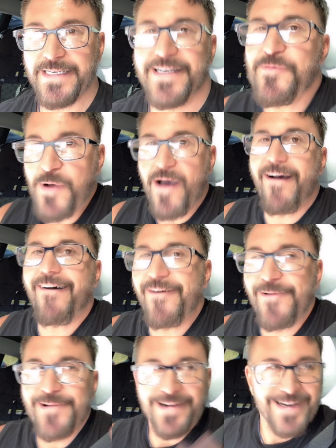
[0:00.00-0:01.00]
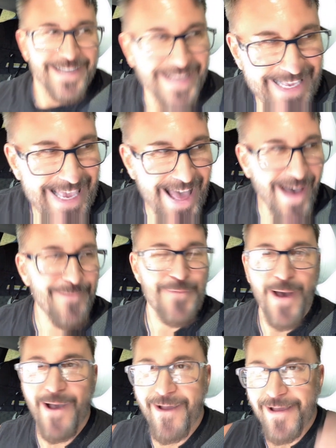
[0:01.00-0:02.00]
Whoa, come
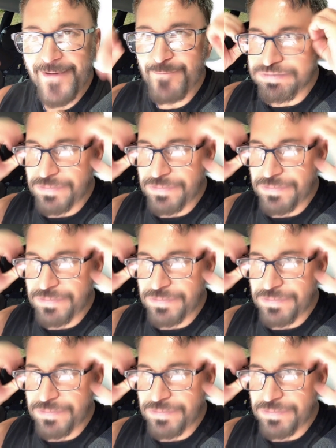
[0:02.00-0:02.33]
on.